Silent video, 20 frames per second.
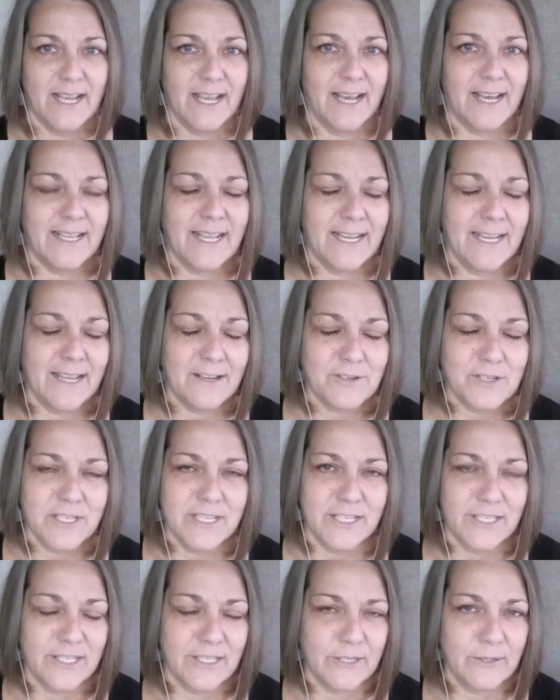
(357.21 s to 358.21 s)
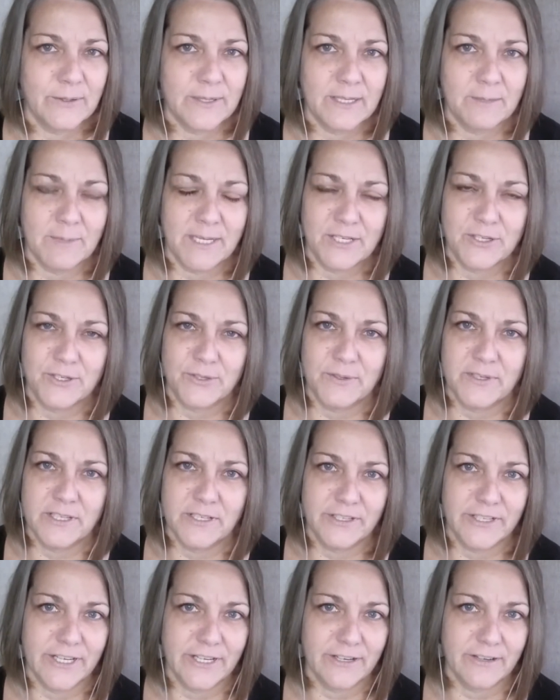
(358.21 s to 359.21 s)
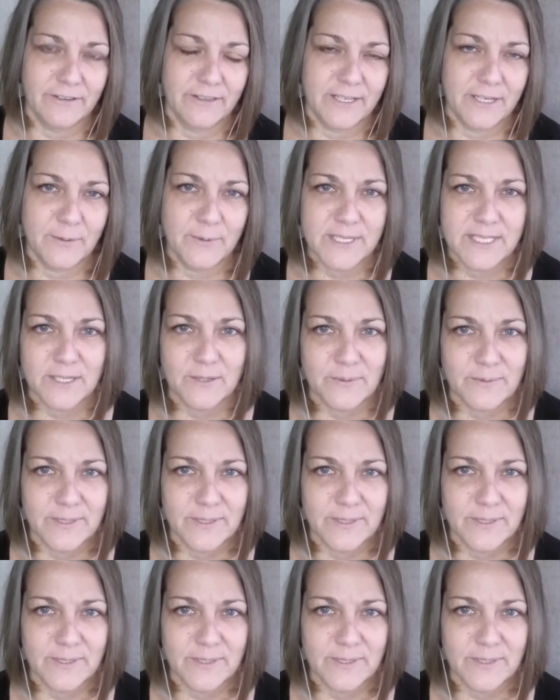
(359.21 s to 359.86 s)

and I actually knew in my junior year that I wasn't